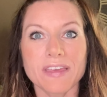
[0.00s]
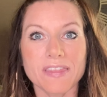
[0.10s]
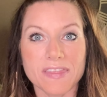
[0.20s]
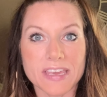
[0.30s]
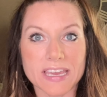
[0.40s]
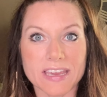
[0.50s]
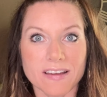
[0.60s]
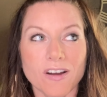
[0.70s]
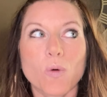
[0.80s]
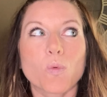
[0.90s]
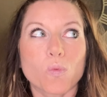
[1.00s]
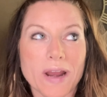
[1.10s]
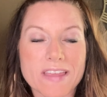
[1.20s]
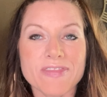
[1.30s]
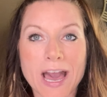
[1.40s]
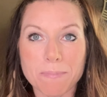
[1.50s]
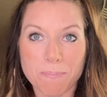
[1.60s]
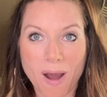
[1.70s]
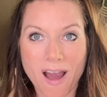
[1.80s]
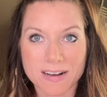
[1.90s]
the rate that
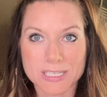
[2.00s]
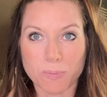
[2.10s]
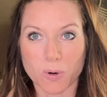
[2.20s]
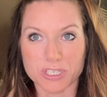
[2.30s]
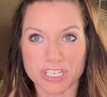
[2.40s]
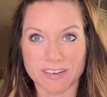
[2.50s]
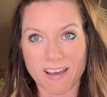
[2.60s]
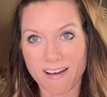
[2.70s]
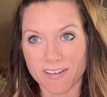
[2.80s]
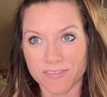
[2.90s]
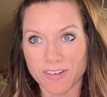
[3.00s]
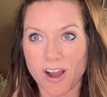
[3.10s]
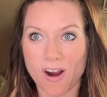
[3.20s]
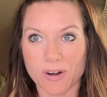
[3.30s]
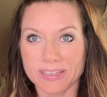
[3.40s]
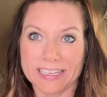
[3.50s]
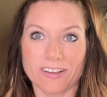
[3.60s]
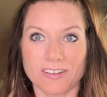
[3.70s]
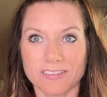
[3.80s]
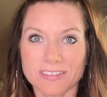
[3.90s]
box portion of our
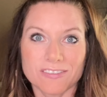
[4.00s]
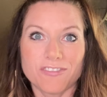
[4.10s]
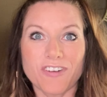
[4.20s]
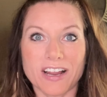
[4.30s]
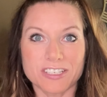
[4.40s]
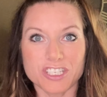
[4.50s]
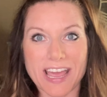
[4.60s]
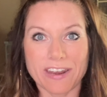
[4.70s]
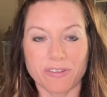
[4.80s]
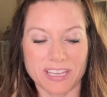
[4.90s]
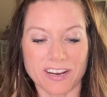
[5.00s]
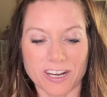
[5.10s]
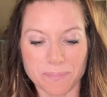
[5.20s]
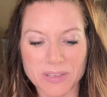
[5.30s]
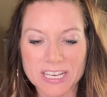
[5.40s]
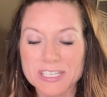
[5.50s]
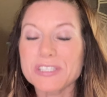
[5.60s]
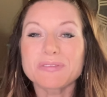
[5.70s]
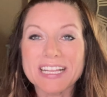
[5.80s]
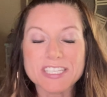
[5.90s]
little fun channel here.
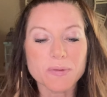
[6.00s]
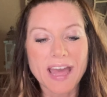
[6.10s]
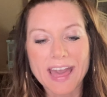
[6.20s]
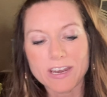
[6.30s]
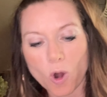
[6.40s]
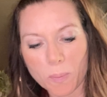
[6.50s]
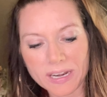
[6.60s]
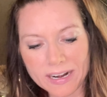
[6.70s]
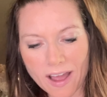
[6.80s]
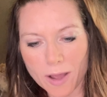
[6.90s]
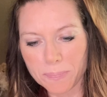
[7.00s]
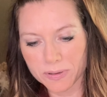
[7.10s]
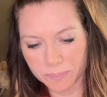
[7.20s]
So let's go ahead, open it up.